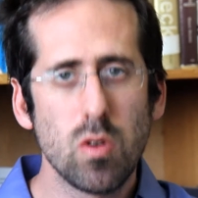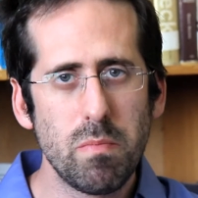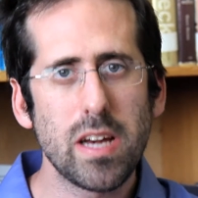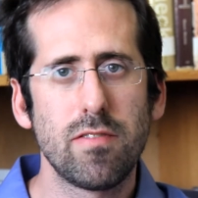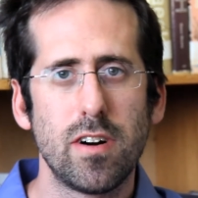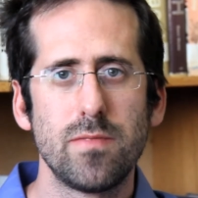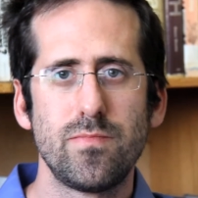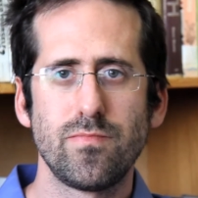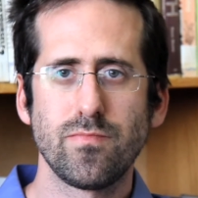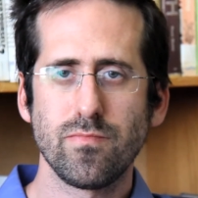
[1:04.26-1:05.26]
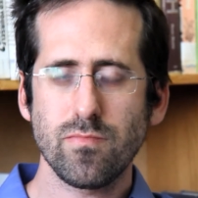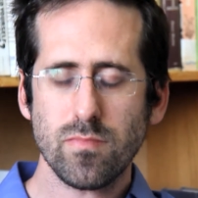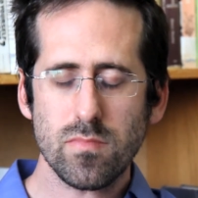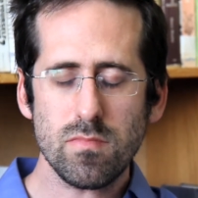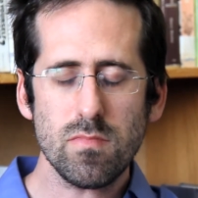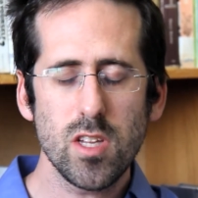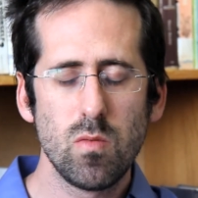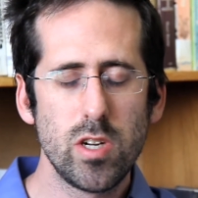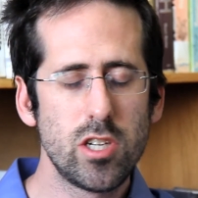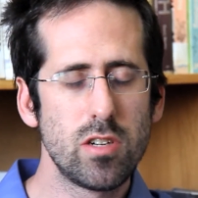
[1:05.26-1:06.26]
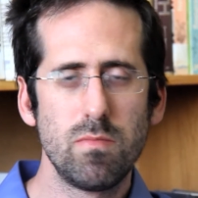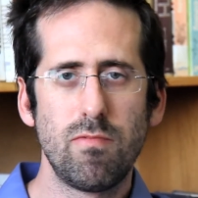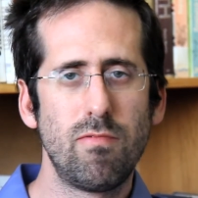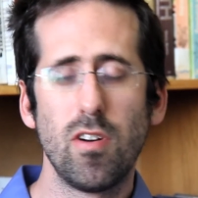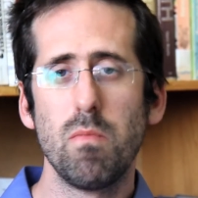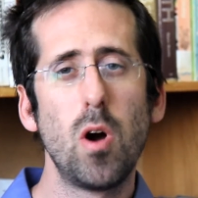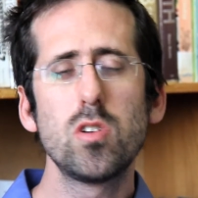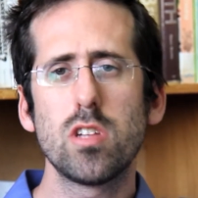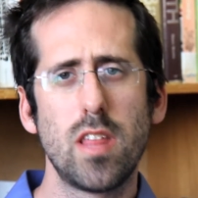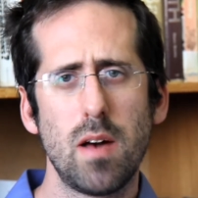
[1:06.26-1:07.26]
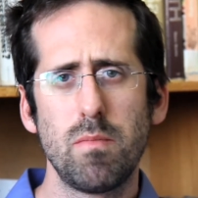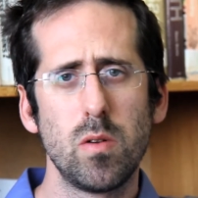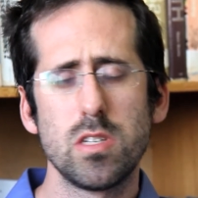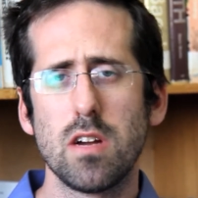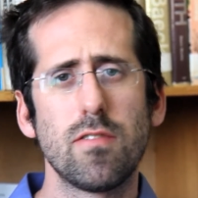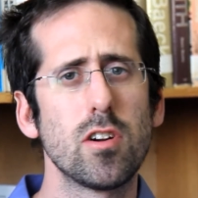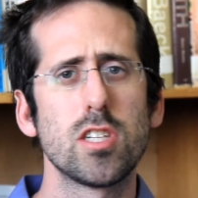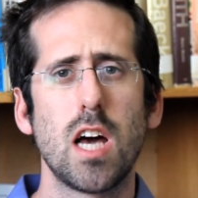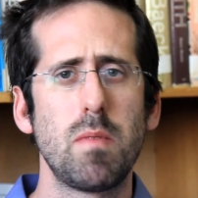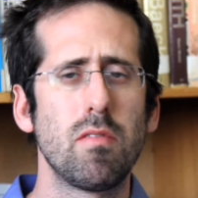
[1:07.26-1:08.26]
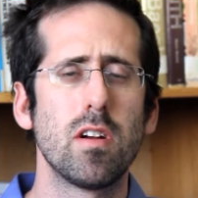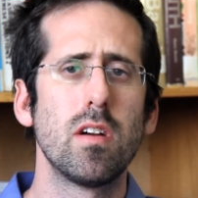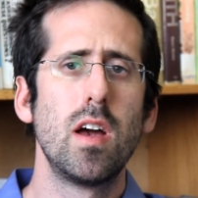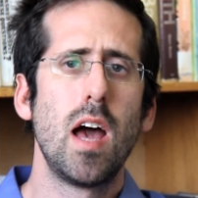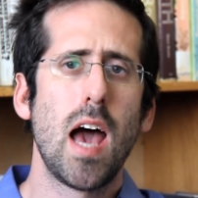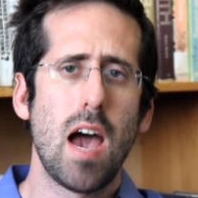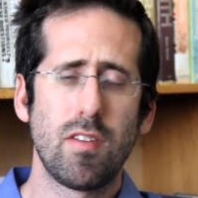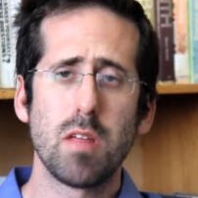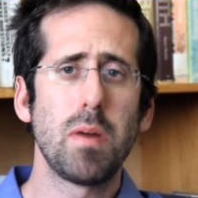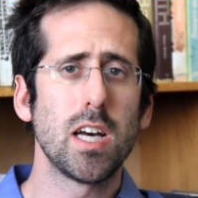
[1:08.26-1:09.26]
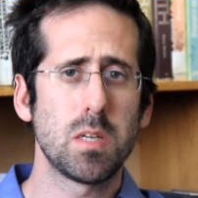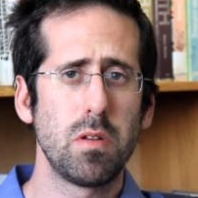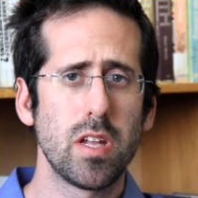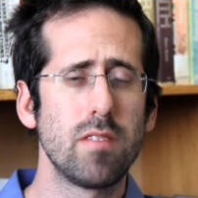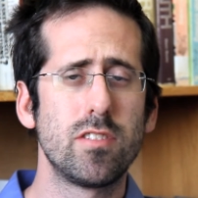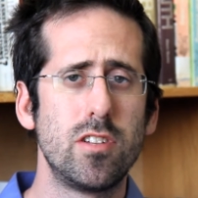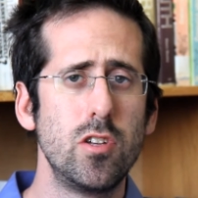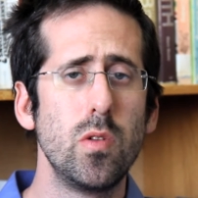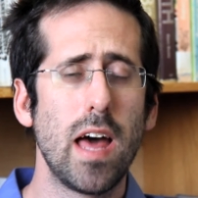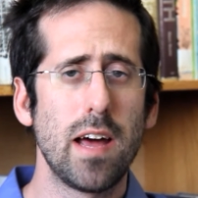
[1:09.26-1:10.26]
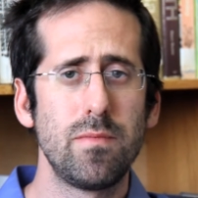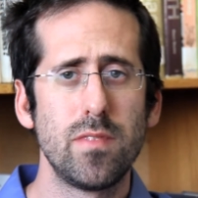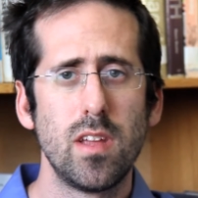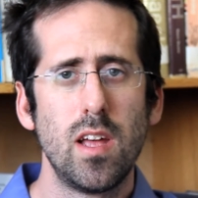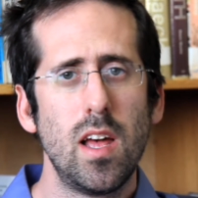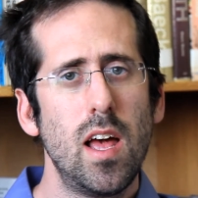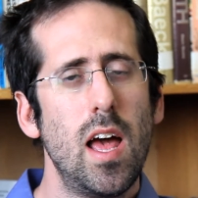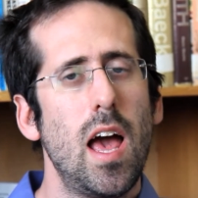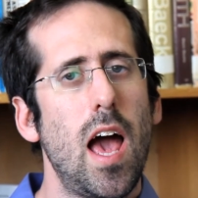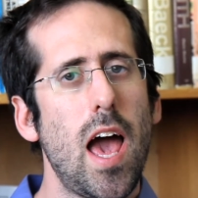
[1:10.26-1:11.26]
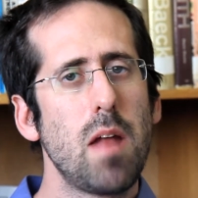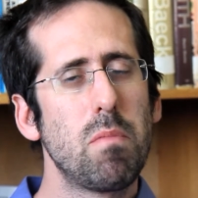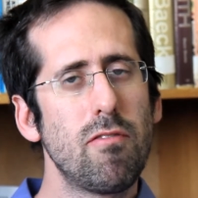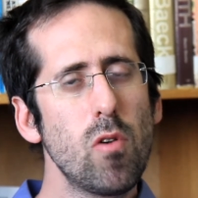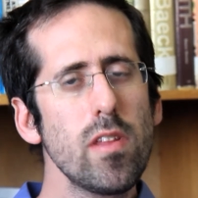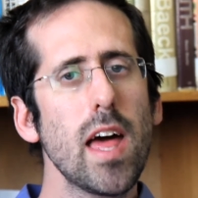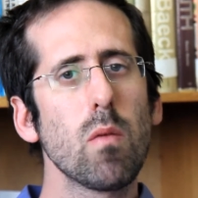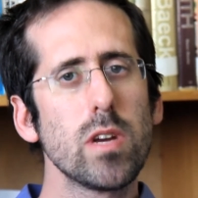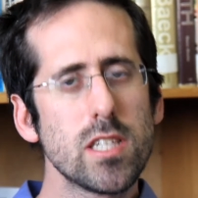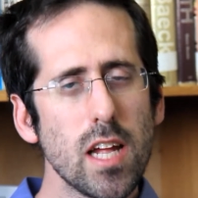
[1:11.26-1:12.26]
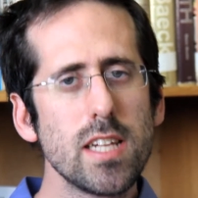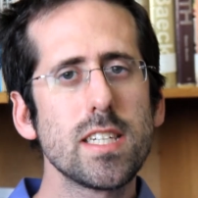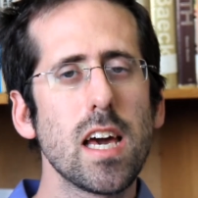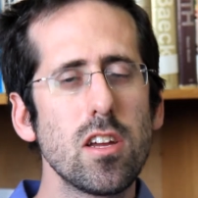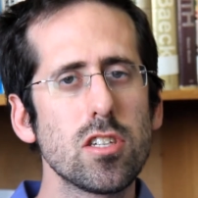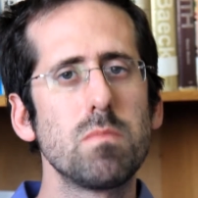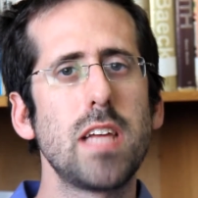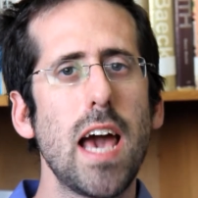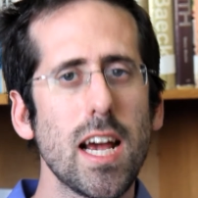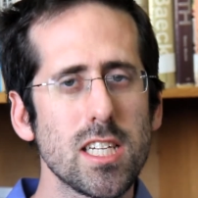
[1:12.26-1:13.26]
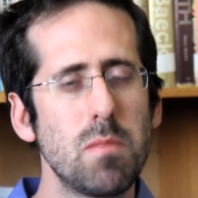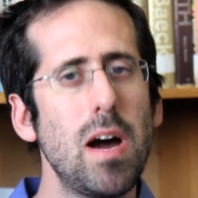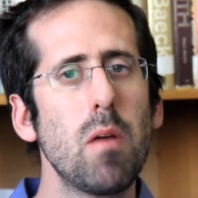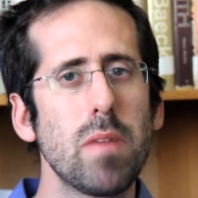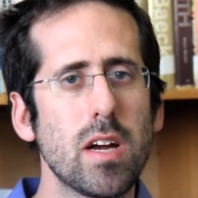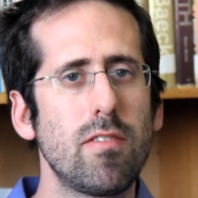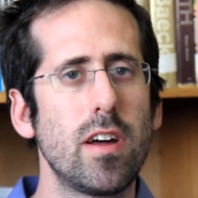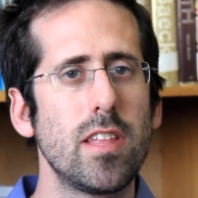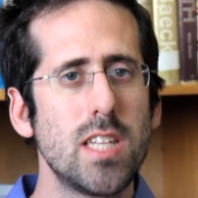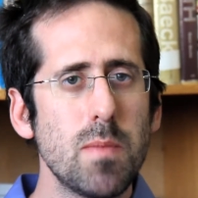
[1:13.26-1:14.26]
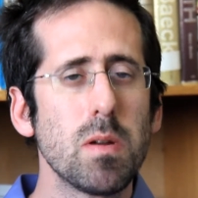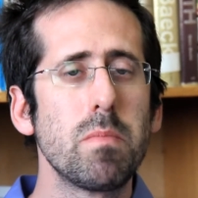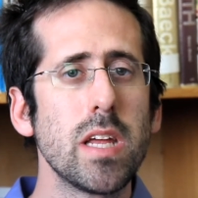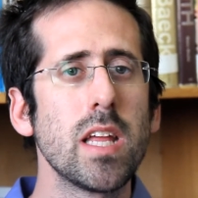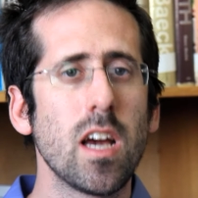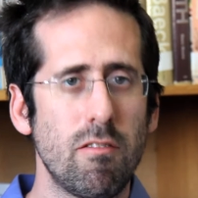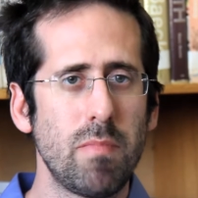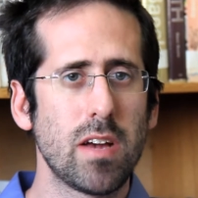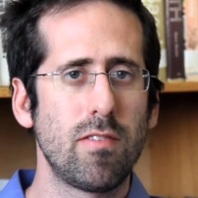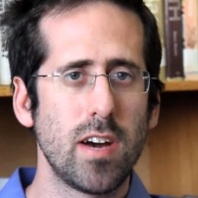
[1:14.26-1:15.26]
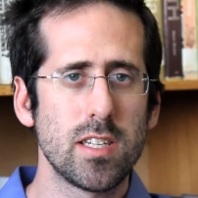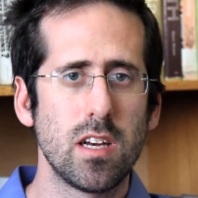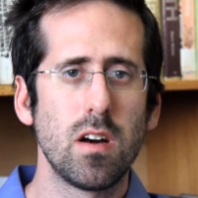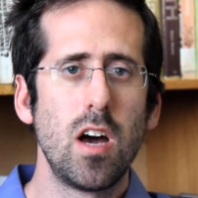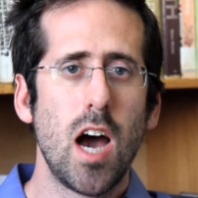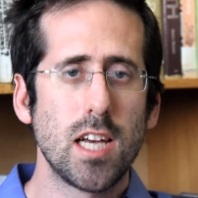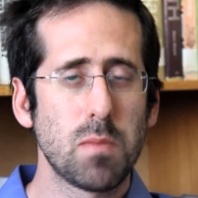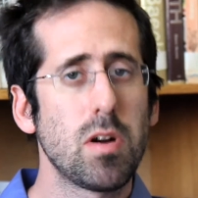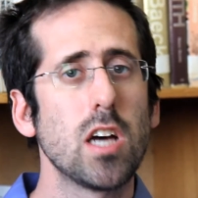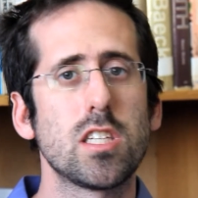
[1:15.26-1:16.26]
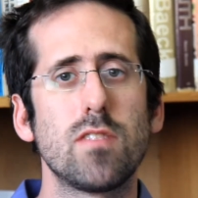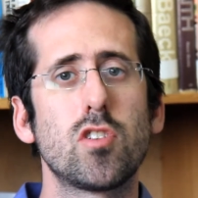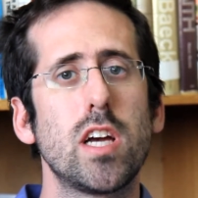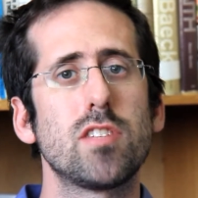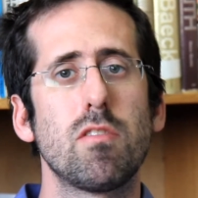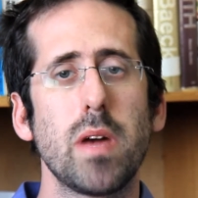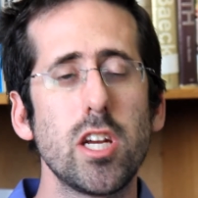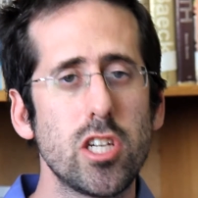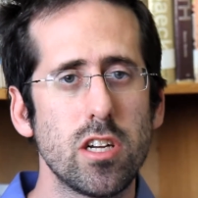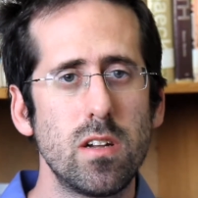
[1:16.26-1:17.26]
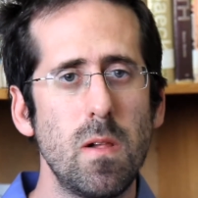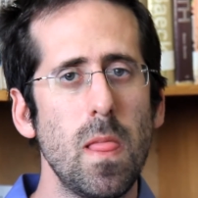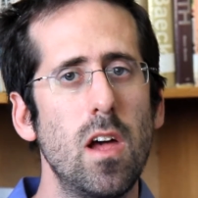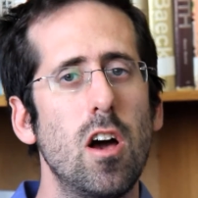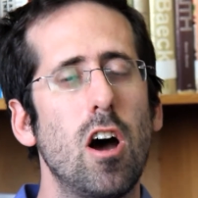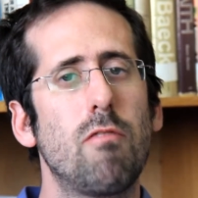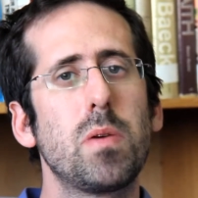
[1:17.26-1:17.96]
to a mikveh, which for most of them, it was their first time ever having the possibility to do that. And before that, we studied together some texts about mikveh and the deeper meaning of mikveh as a process of transformation, of